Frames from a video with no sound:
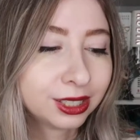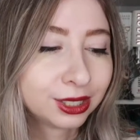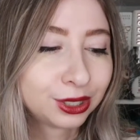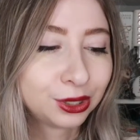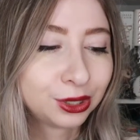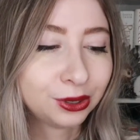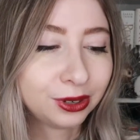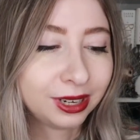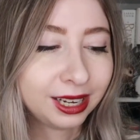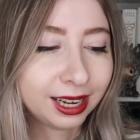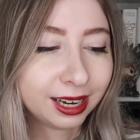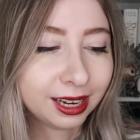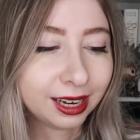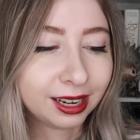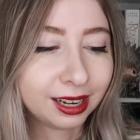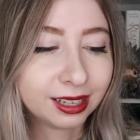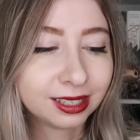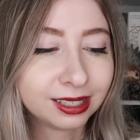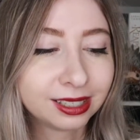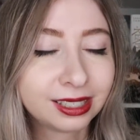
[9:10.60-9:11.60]
is doing
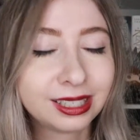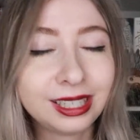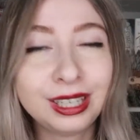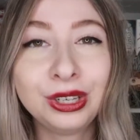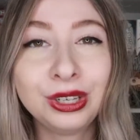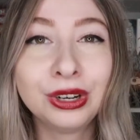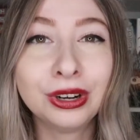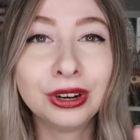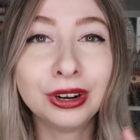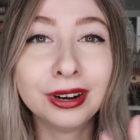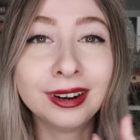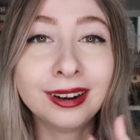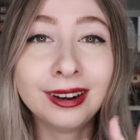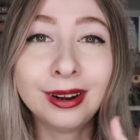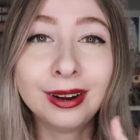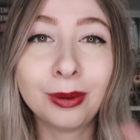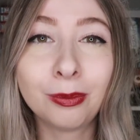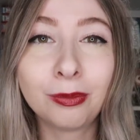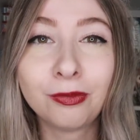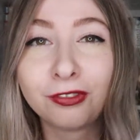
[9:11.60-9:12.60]
a
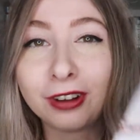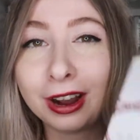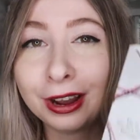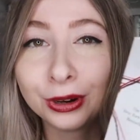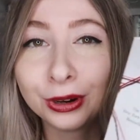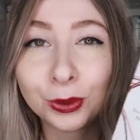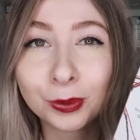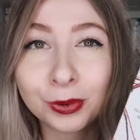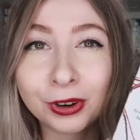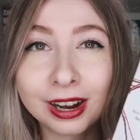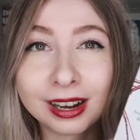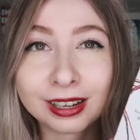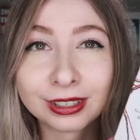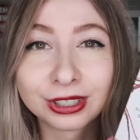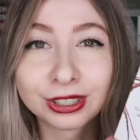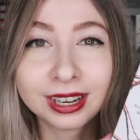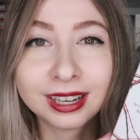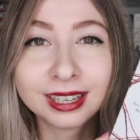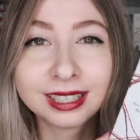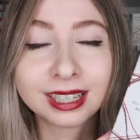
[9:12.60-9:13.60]
senior final
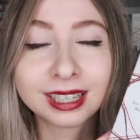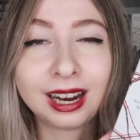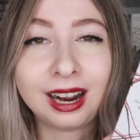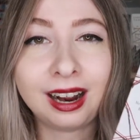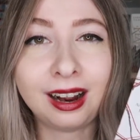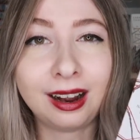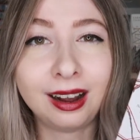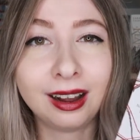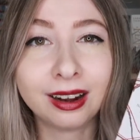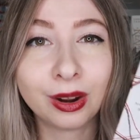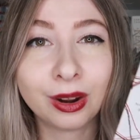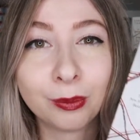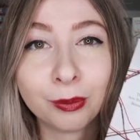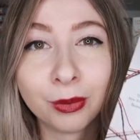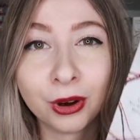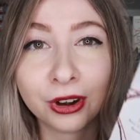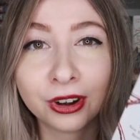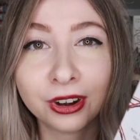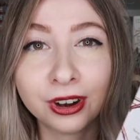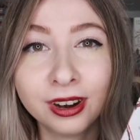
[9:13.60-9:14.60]
project on a
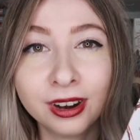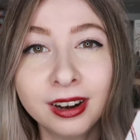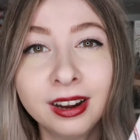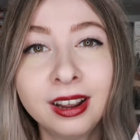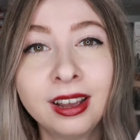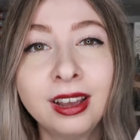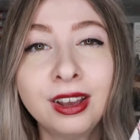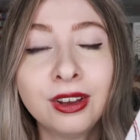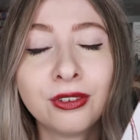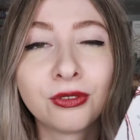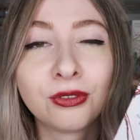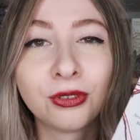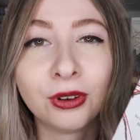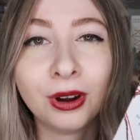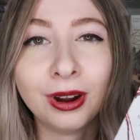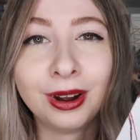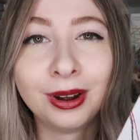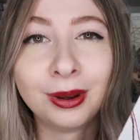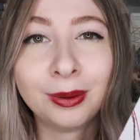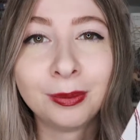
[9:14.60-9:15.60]
murder
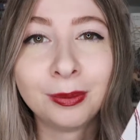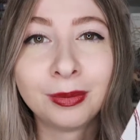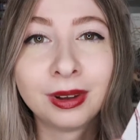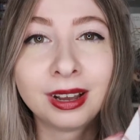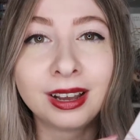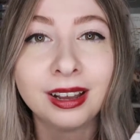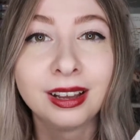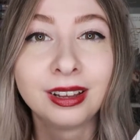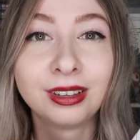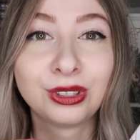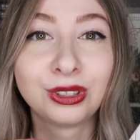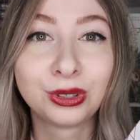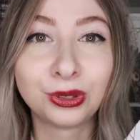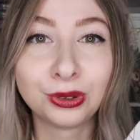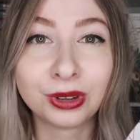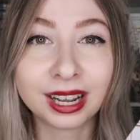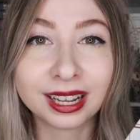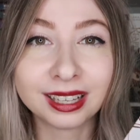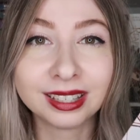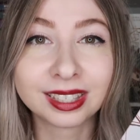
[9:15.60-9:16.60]
from
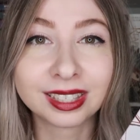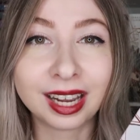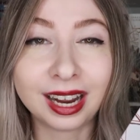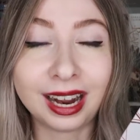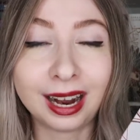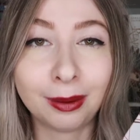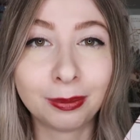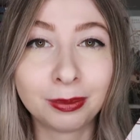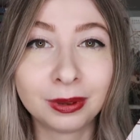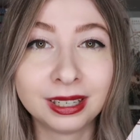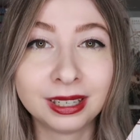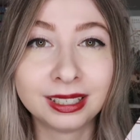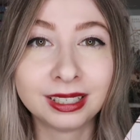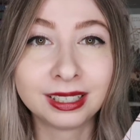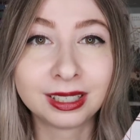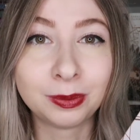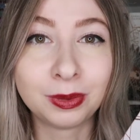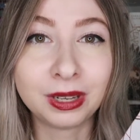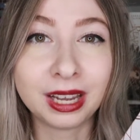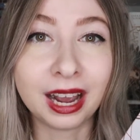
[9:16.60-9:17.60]
2 kids that
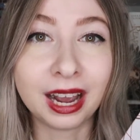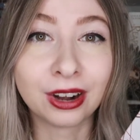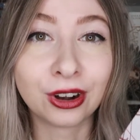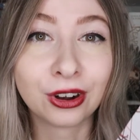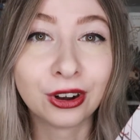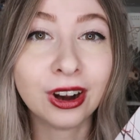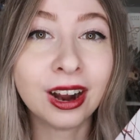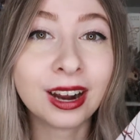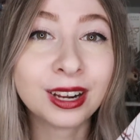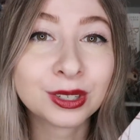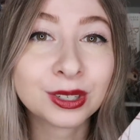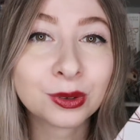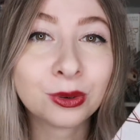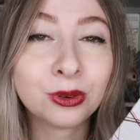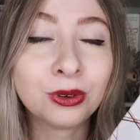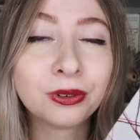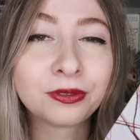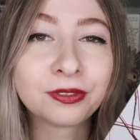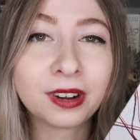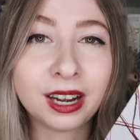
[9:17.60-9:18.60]
happened to be at her high
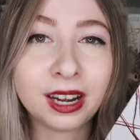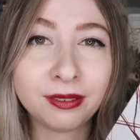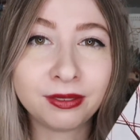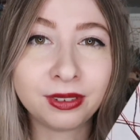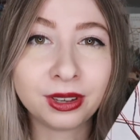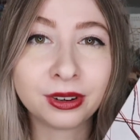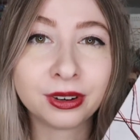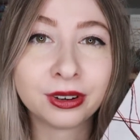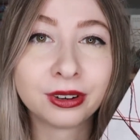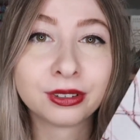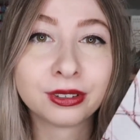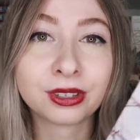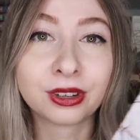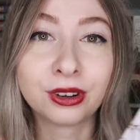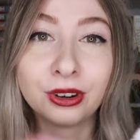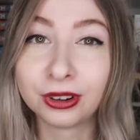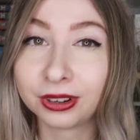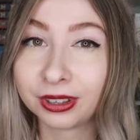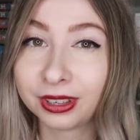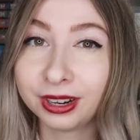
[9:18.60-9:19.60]
school 5 years
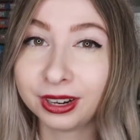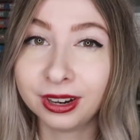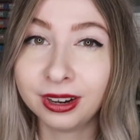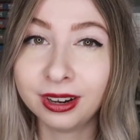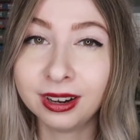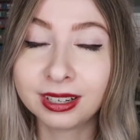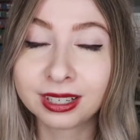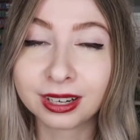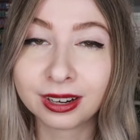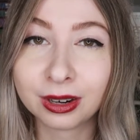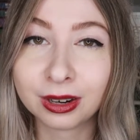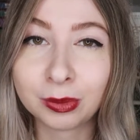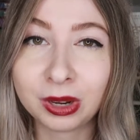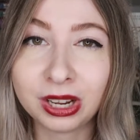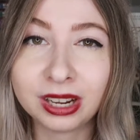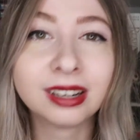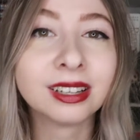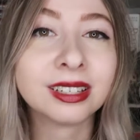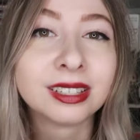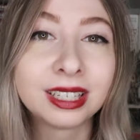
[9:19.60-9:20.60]
earlier to her
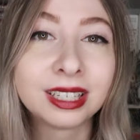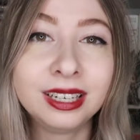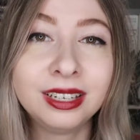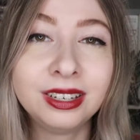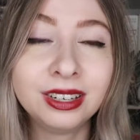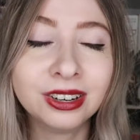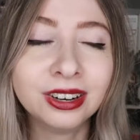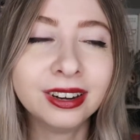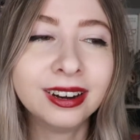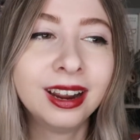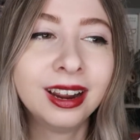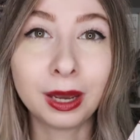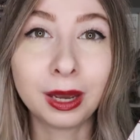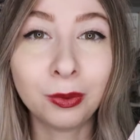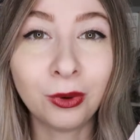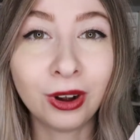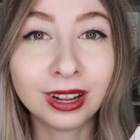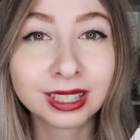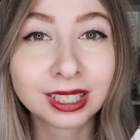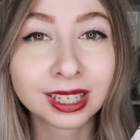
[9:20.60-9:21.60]
being a senior.
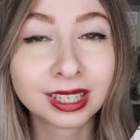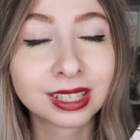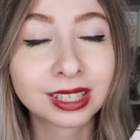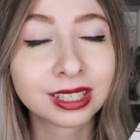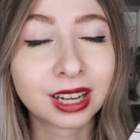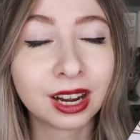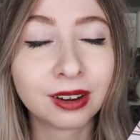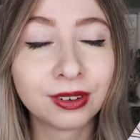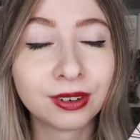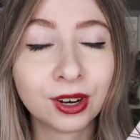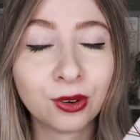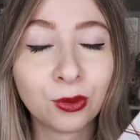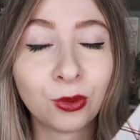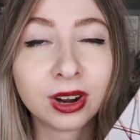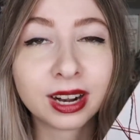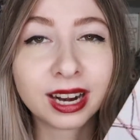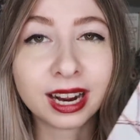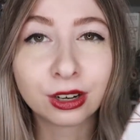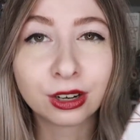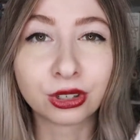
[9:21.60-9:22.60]
Pip wants to discover
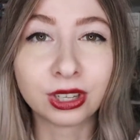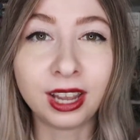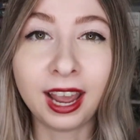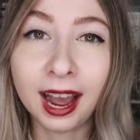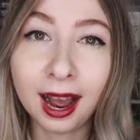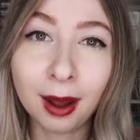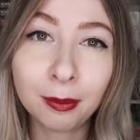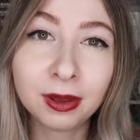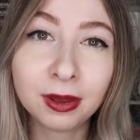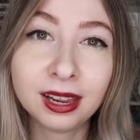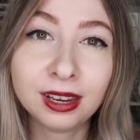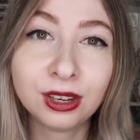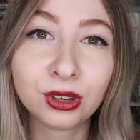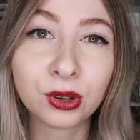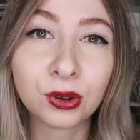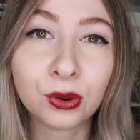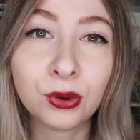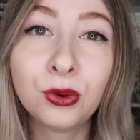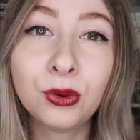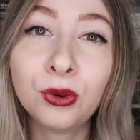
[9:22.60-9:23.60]
what actually happened,
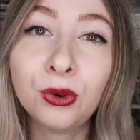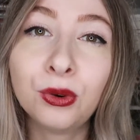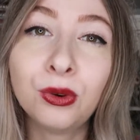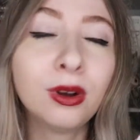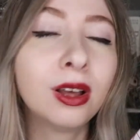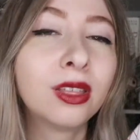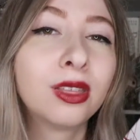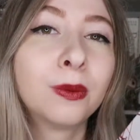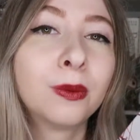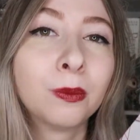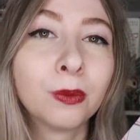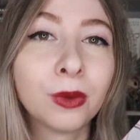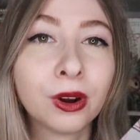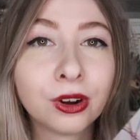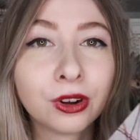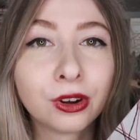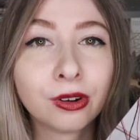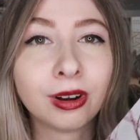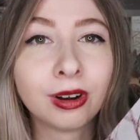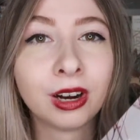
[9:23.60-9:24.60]
who the
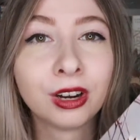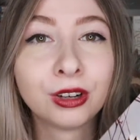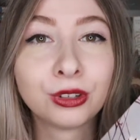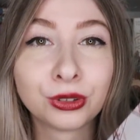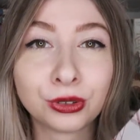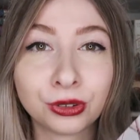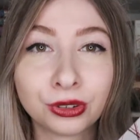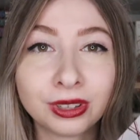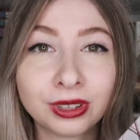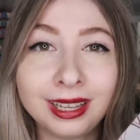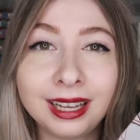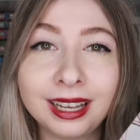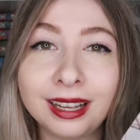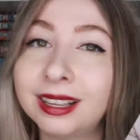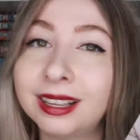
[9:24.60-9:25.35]
murderer truly